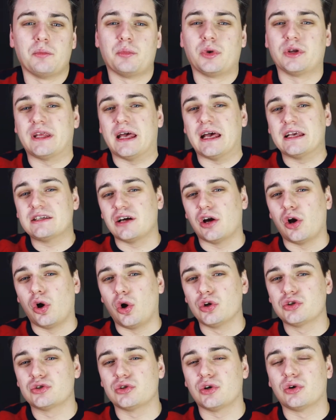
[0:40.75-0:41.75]
But as I
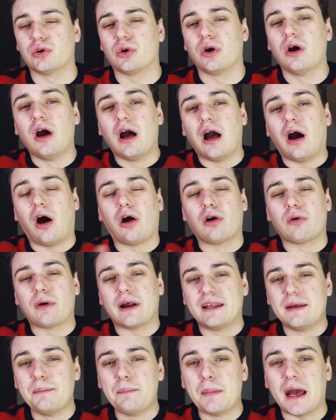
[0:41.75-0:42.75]
also
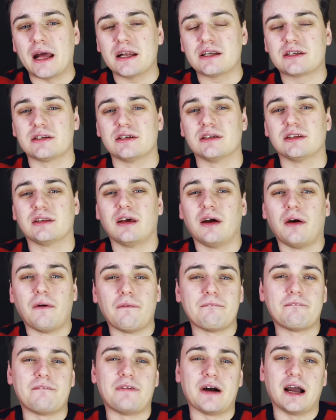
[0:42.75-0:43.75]
already mentioned,
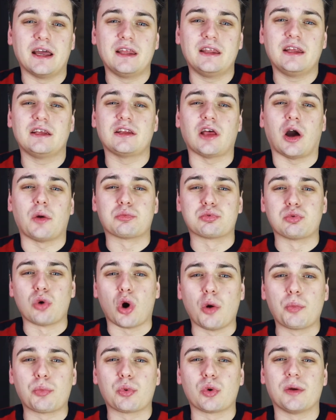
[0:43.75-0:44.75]
finding the
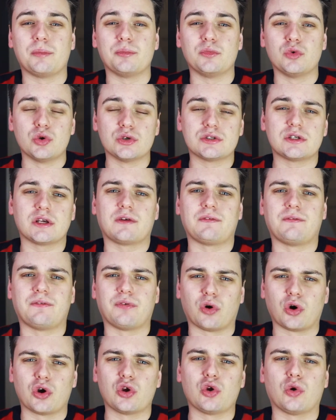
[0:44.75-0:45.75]
appropriate music
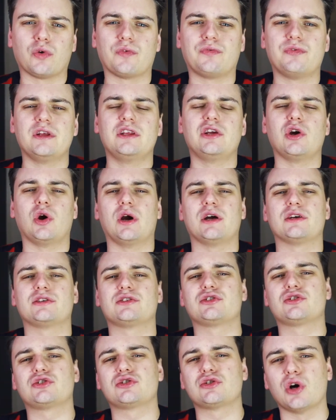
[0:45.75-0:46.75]
for your video is
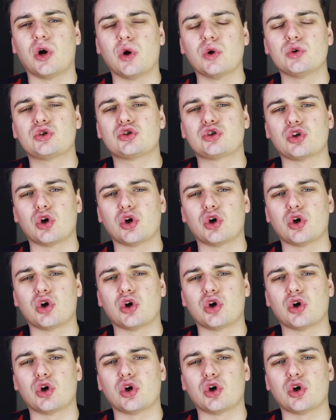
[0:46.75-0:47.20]
so